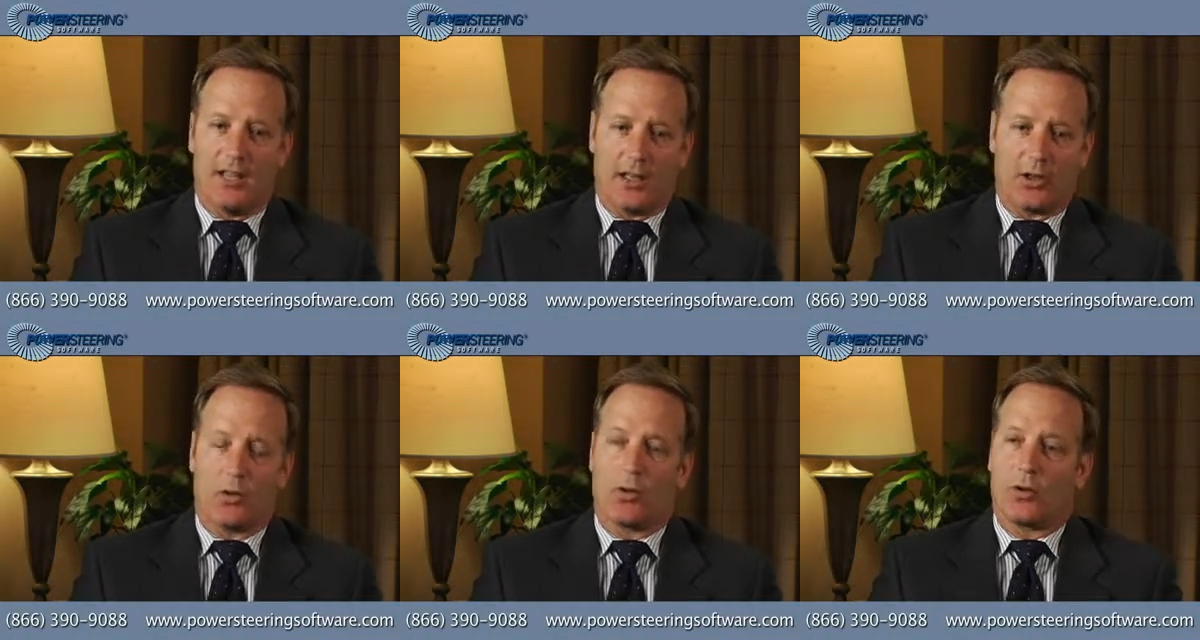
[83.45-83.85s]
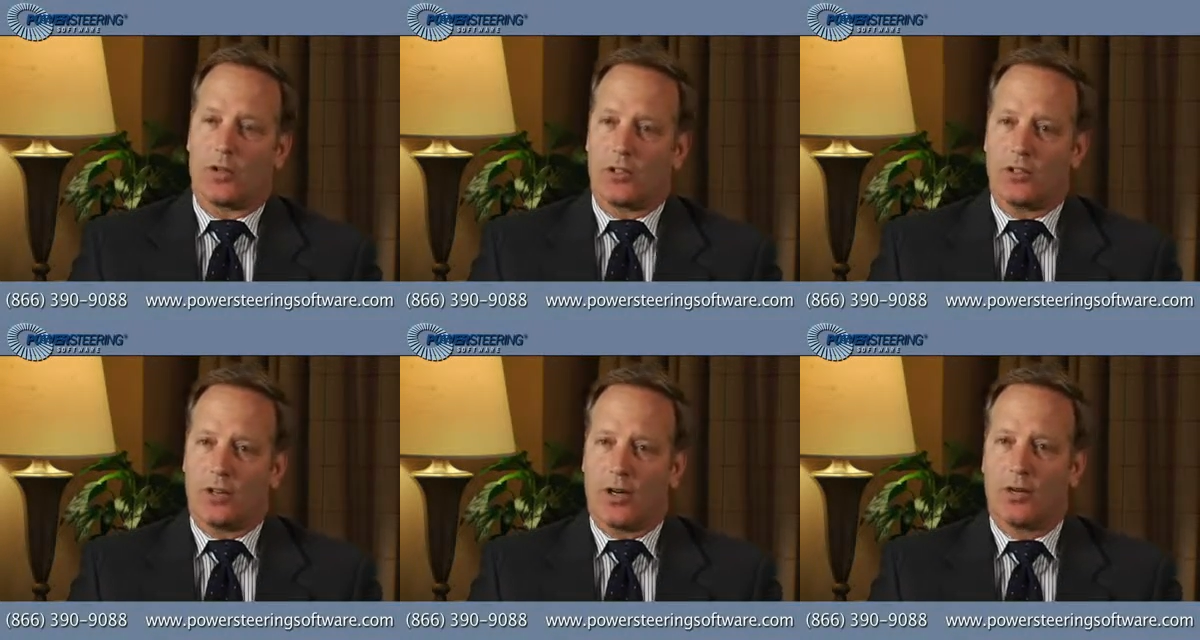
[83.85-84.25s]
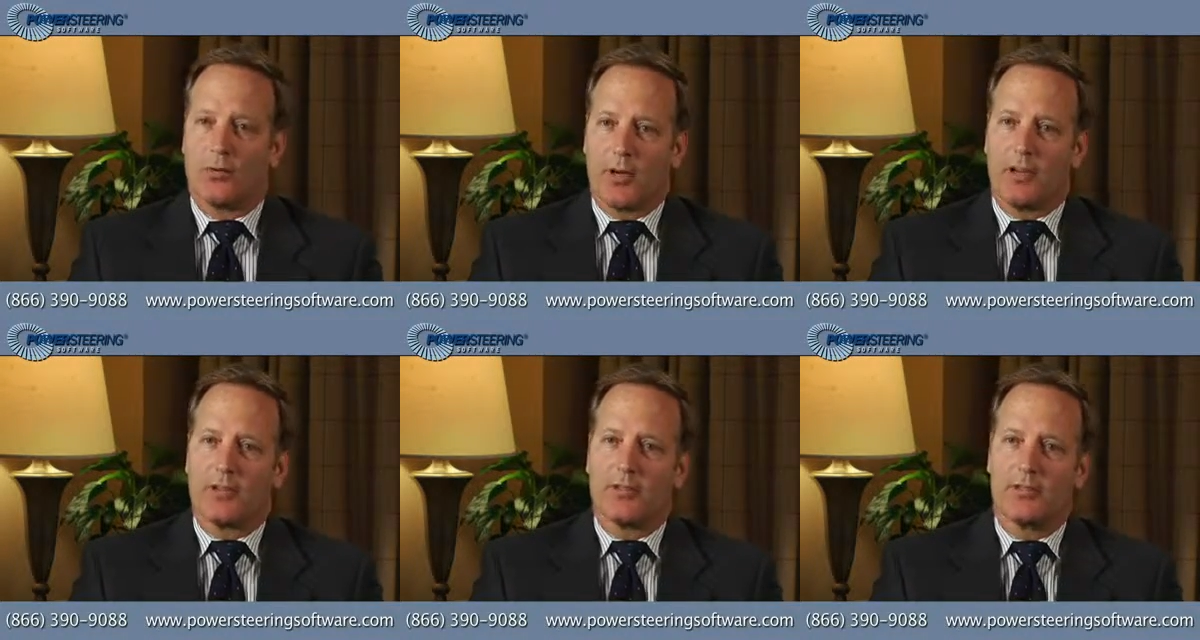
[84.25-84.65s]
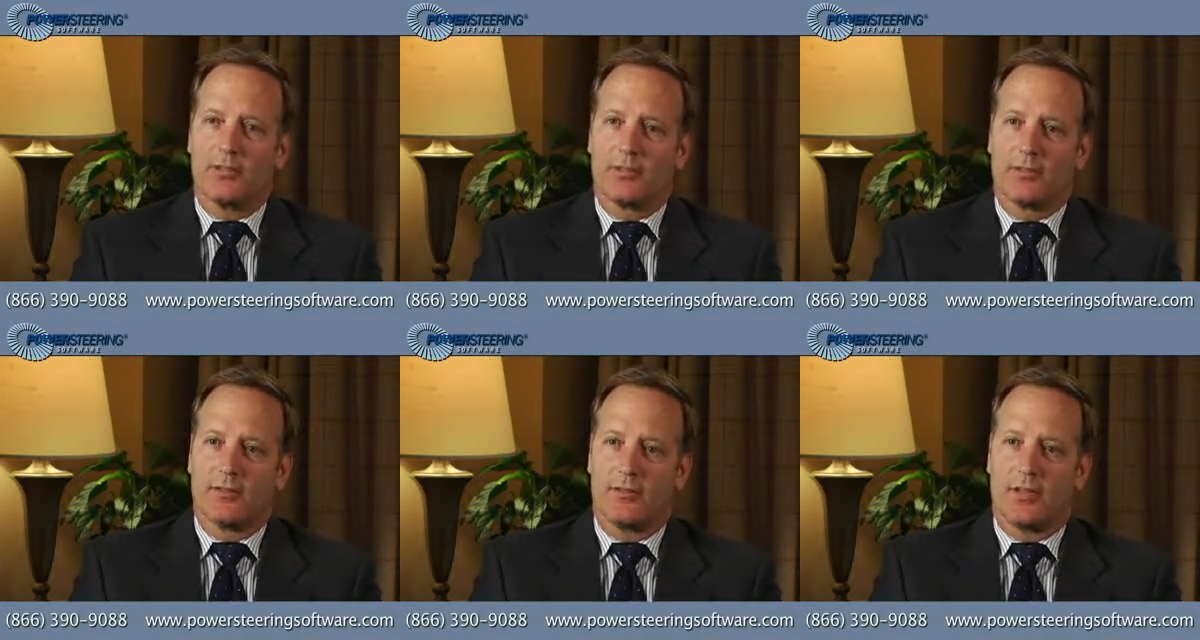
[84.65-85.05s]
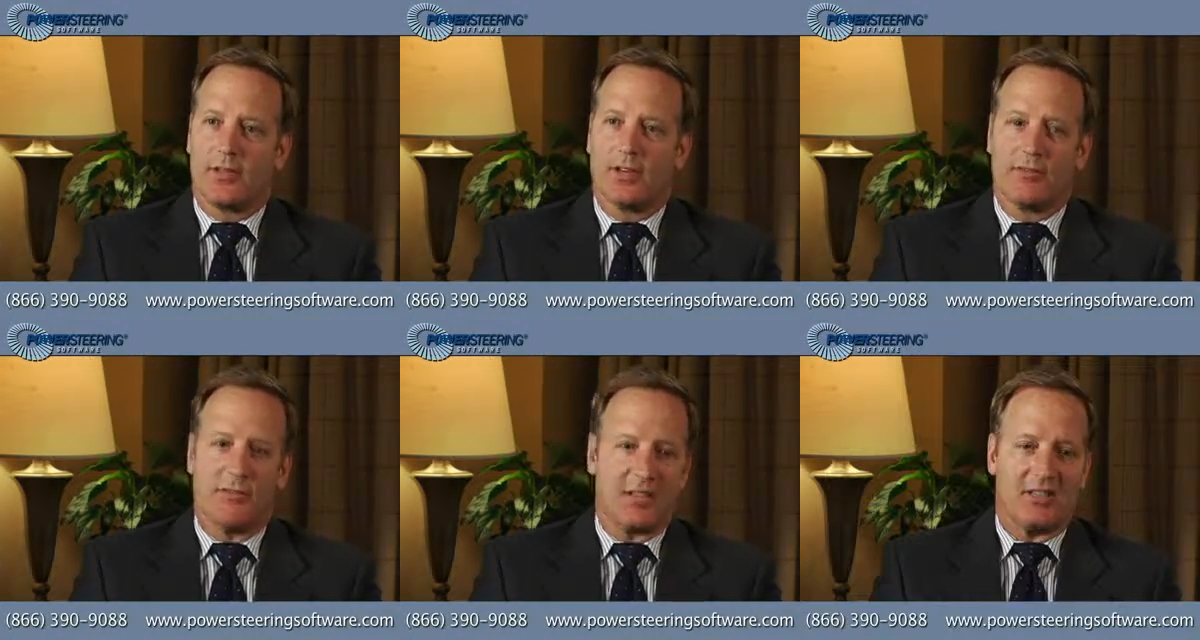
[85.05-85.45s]
according to our records, there
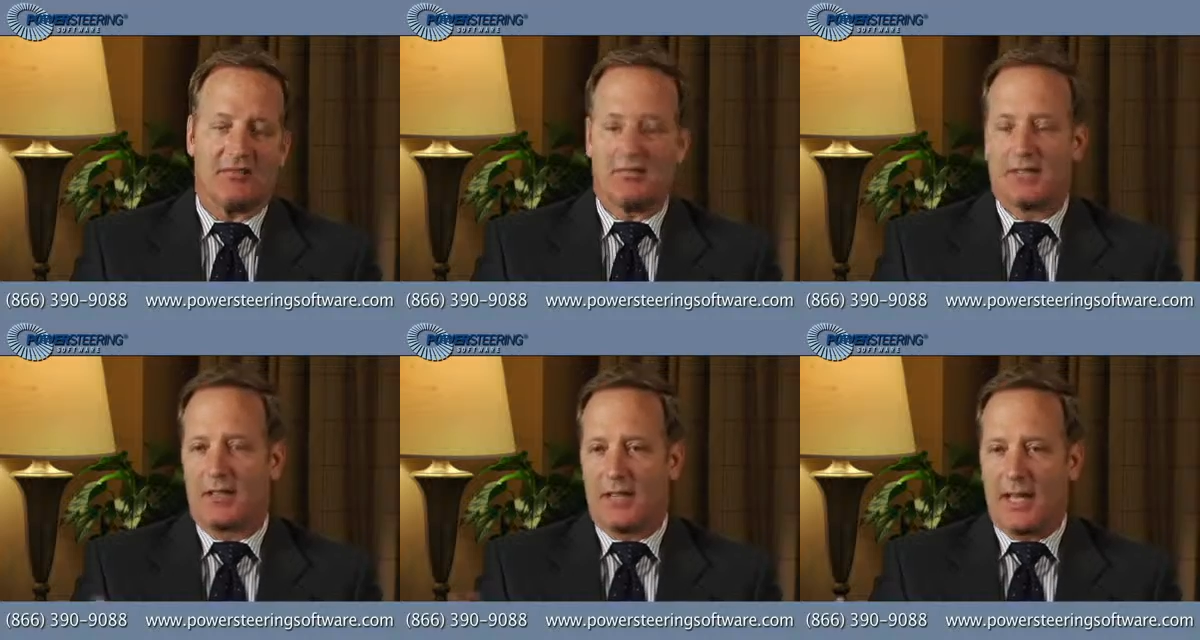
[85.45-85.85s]
have been